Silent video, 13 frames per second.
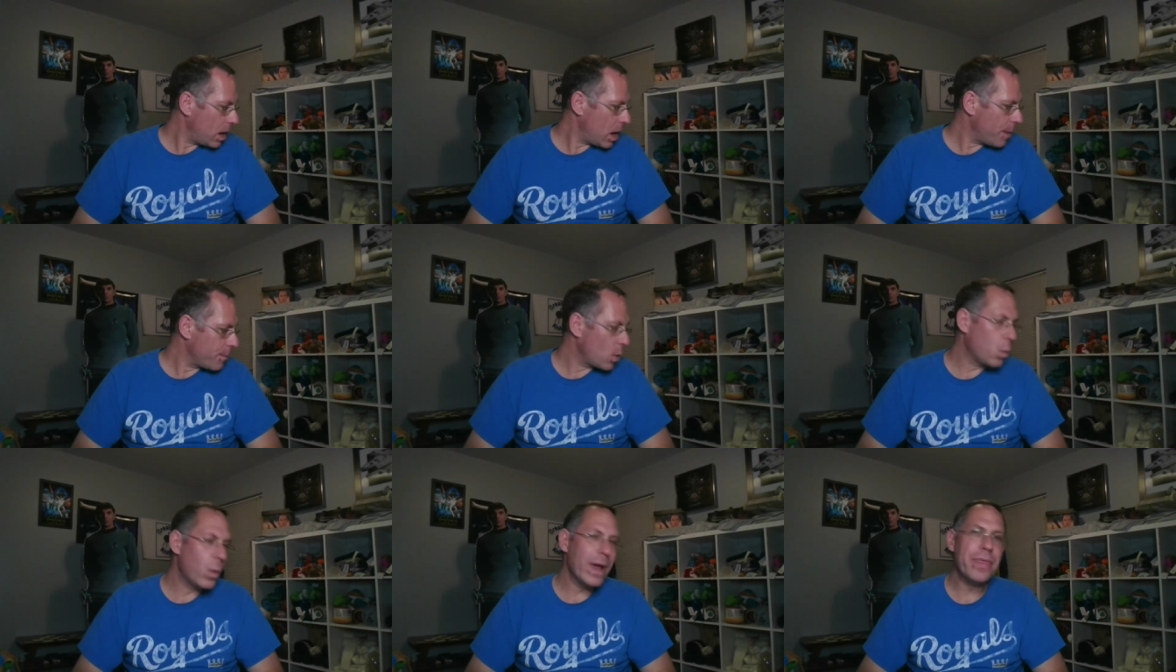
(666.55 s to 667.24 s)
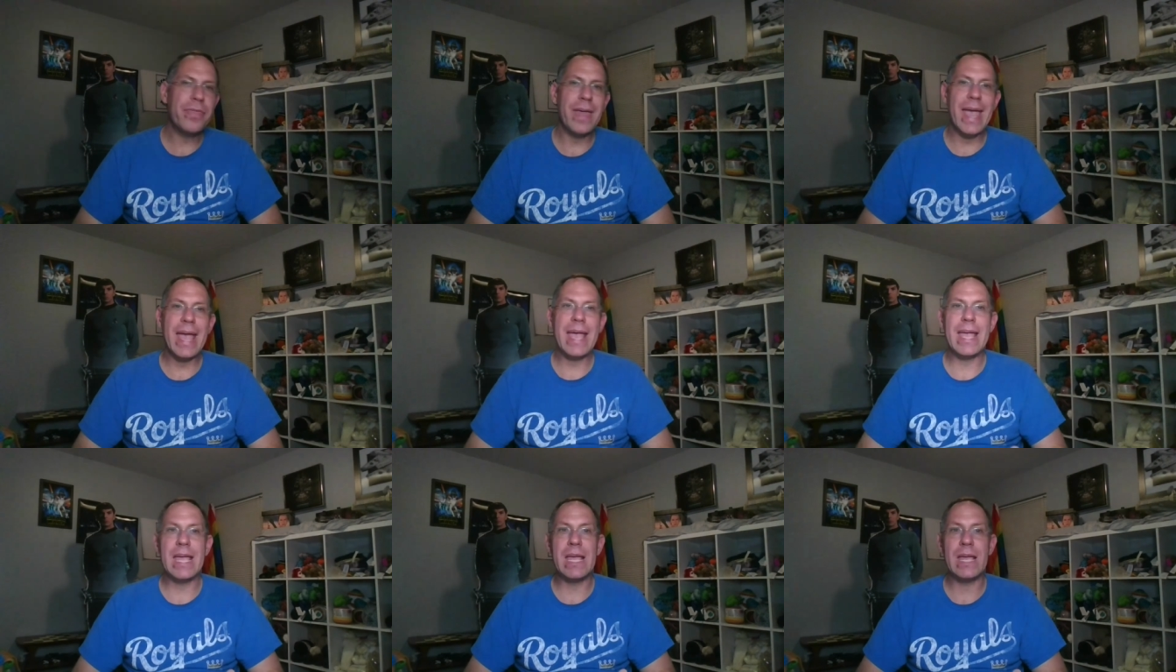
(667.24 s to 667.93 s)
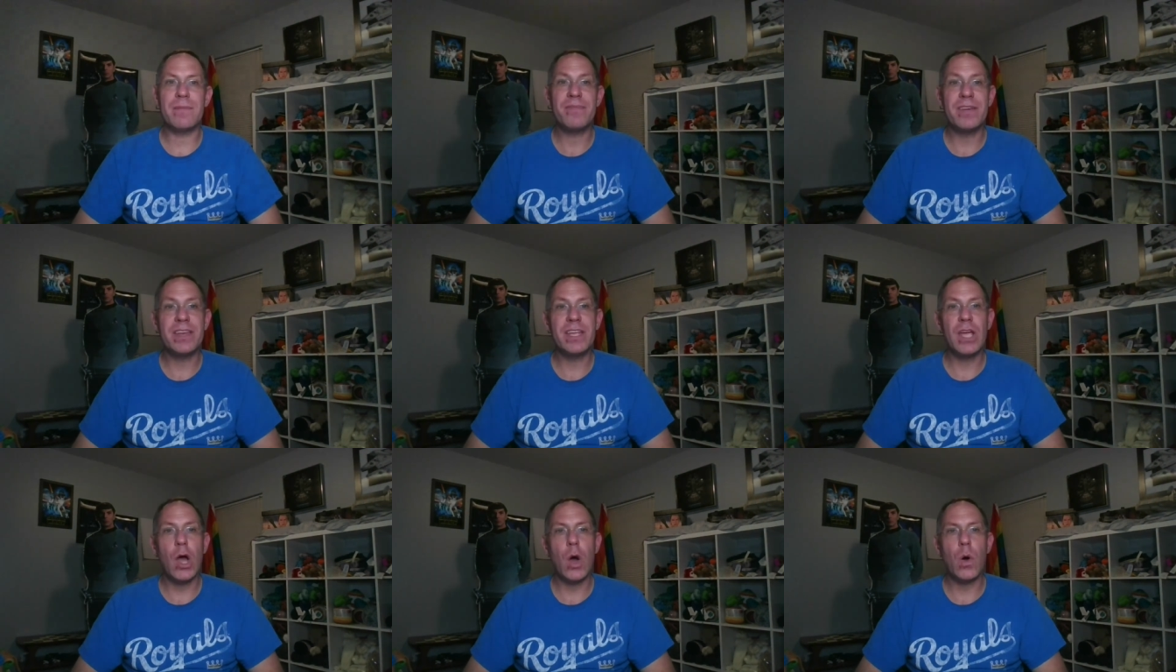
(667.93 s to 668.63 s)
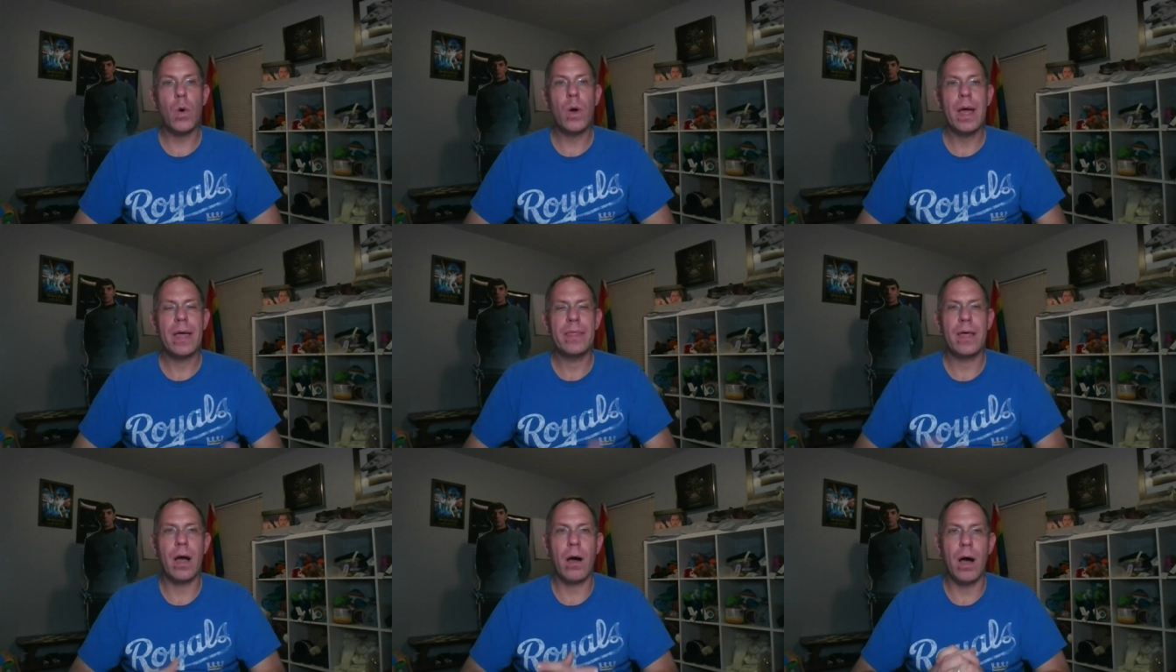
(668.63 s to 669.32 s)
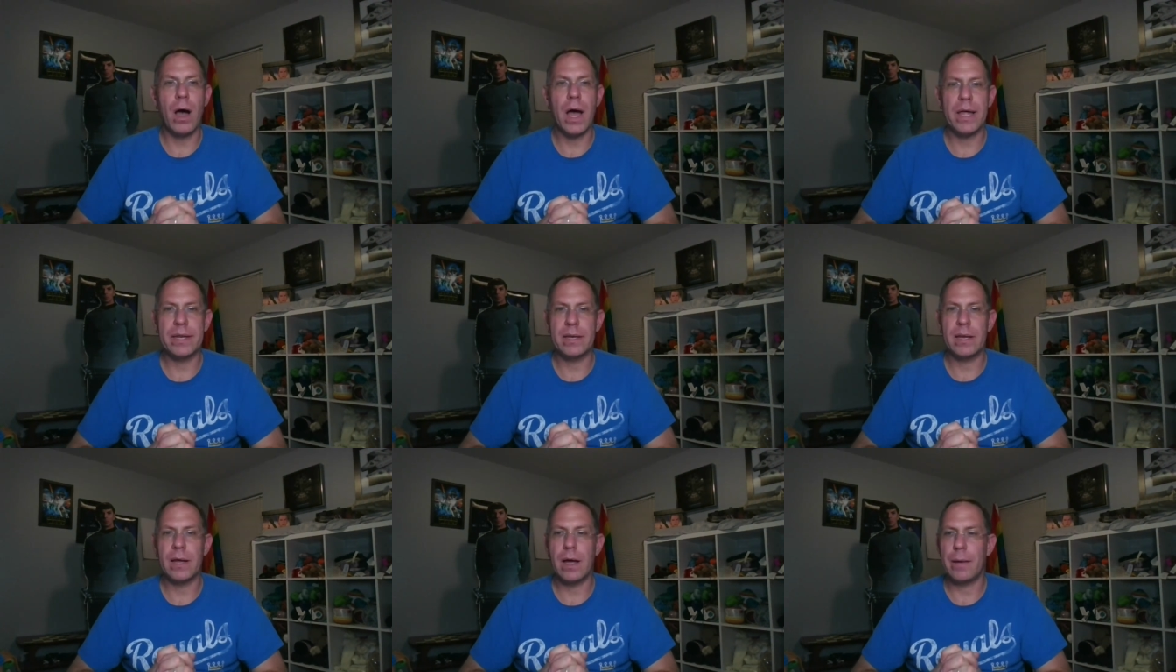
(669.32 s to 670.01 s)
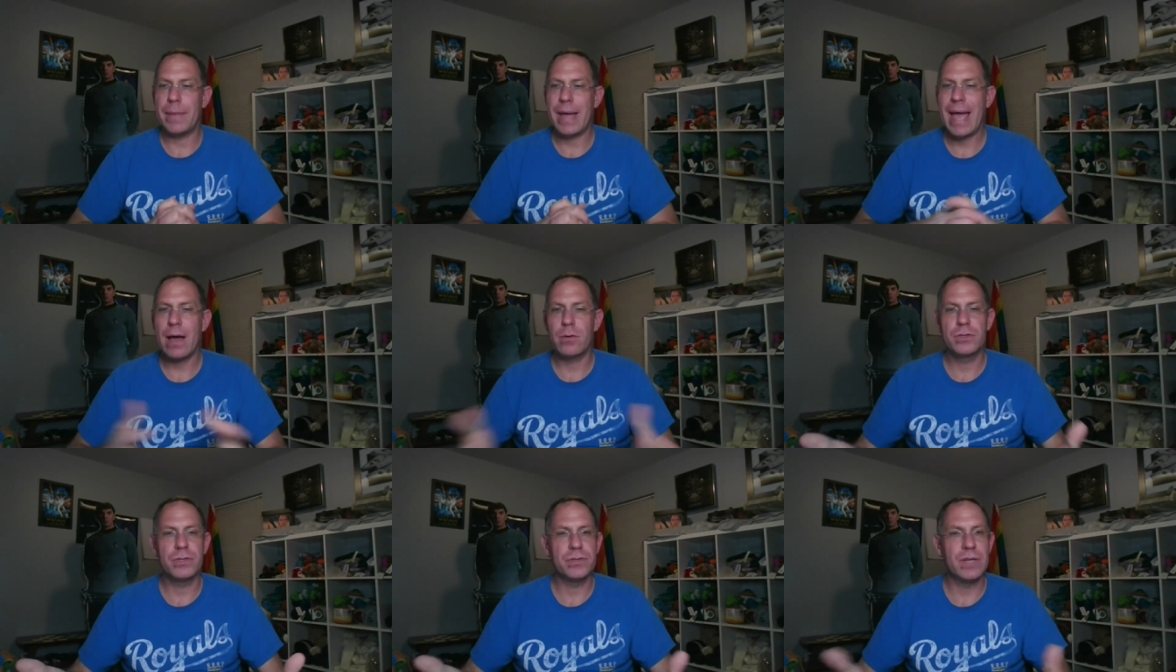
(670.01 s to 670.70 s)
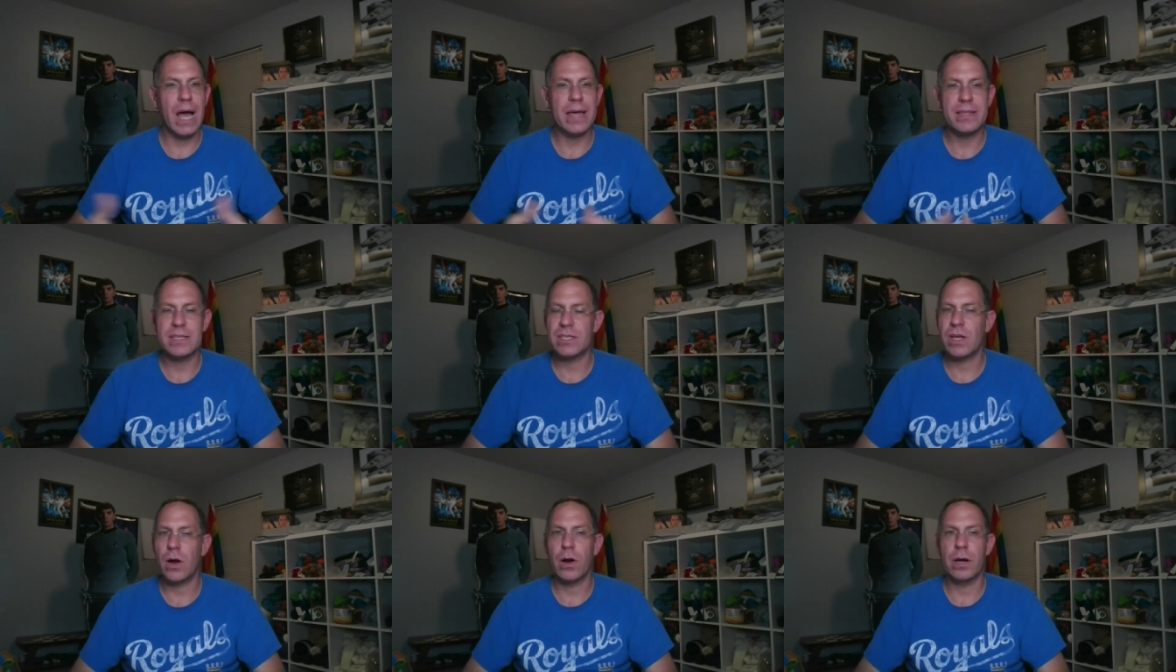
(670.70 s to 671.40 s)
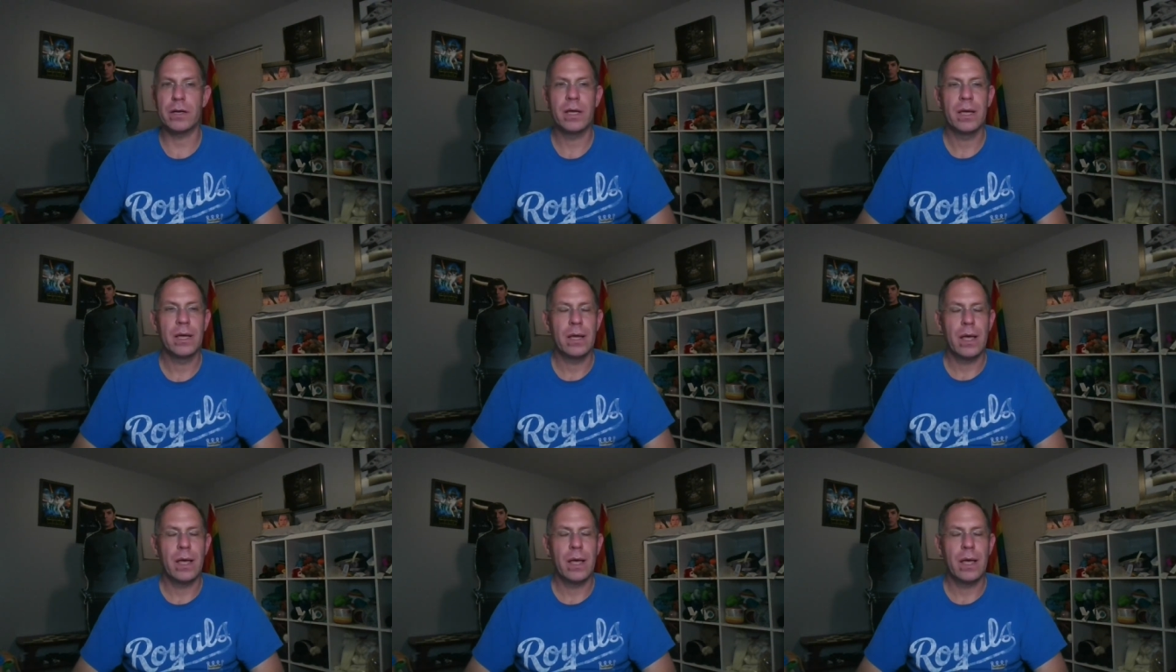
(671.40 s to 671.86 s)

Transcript: With a video on how to dye this yarn